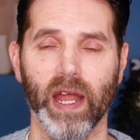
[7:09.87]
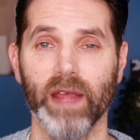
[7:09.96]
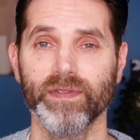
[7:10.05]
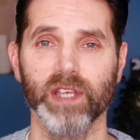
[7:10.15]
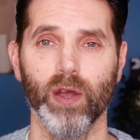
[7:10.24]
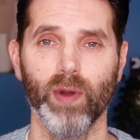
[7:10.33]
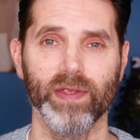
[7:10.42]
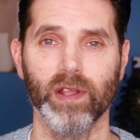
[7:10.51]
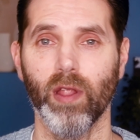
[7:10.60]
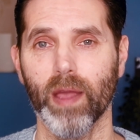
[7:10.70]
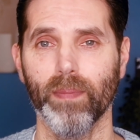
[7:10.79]
and if so, hit
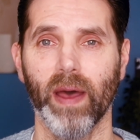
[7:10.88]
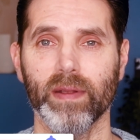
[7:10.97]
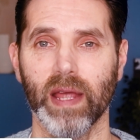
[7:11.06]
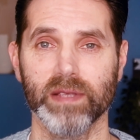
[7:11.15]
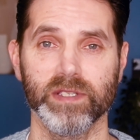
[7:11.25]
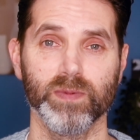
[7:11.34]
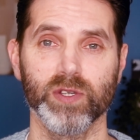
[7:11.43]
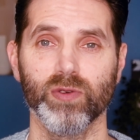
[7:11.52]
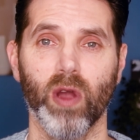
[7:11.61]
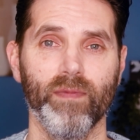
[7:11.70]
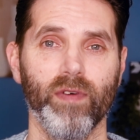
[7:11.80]
the like button and
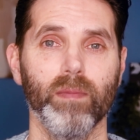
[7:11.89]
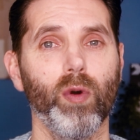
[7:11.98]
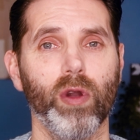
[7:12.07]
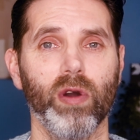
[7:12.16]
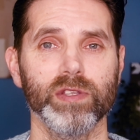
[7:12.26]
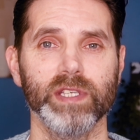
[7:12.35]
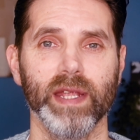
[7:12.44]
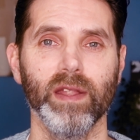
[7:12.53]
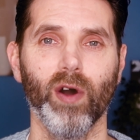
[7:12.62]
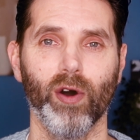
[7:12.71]
subscribe for more content